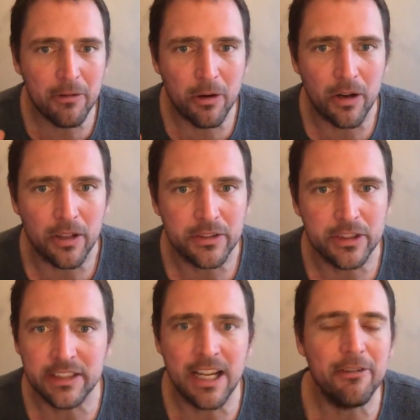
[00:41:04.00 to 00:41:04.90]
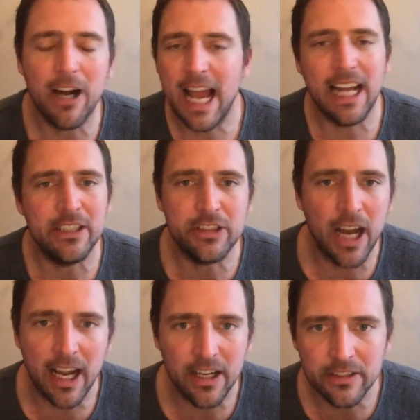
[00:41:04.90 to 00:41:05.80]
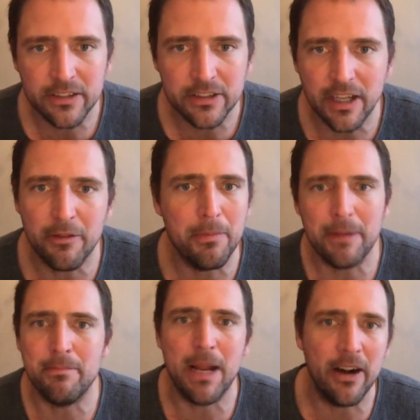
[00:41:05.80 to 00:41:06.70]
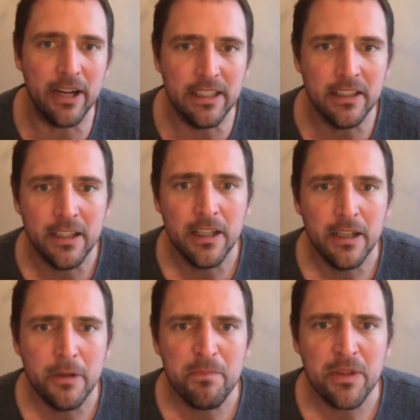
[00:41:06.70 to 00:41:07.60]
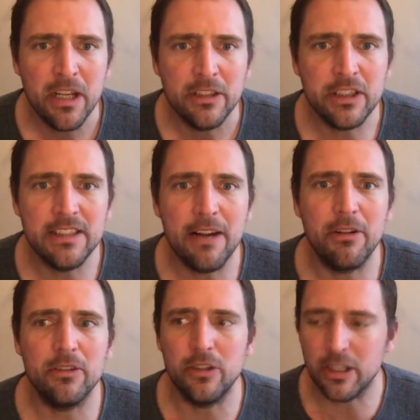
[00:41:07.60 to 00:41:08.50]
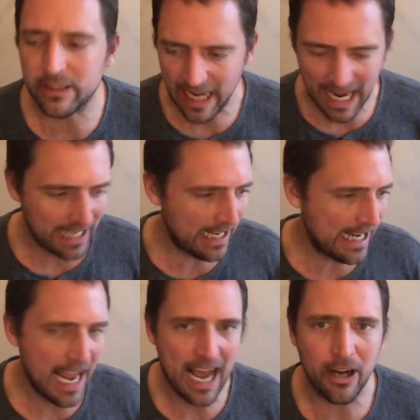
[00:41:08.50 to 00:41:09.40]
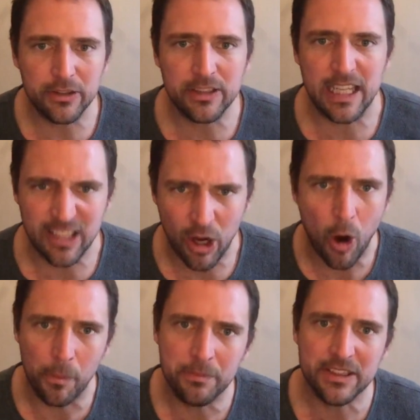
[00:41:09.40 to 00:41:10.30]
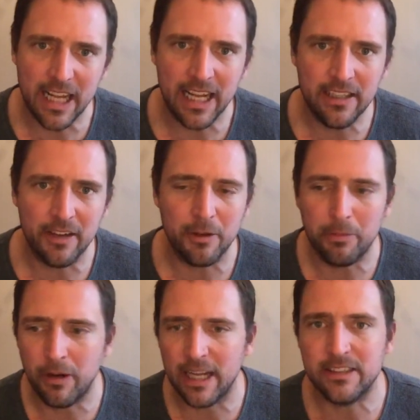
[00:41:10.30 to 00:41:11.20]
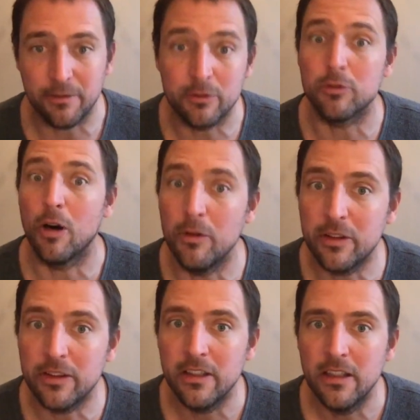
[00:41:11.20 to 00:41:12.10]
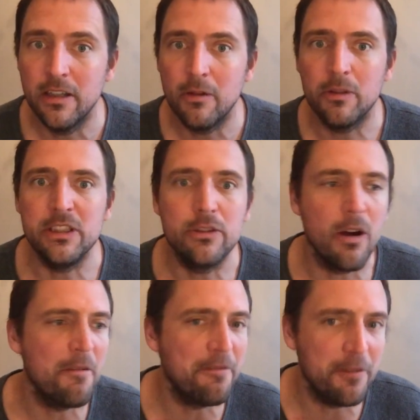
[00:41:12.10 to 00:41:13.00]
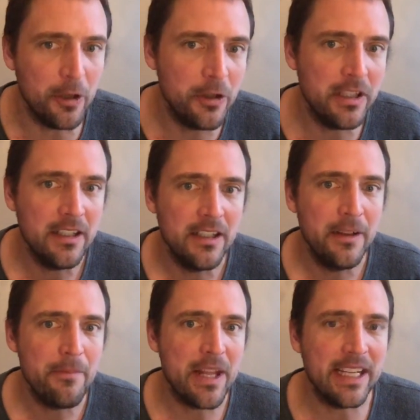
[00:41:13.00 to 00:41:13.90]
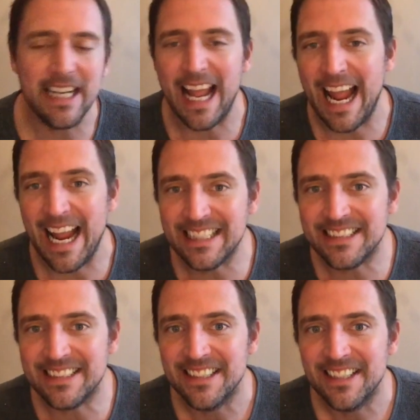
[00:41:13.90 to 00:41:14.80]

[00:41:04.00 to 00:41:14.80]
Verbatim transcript: world. She's never had a child. She's never been married. She's never looked at a house as a homestead of a place of growth where you grow food and get eggs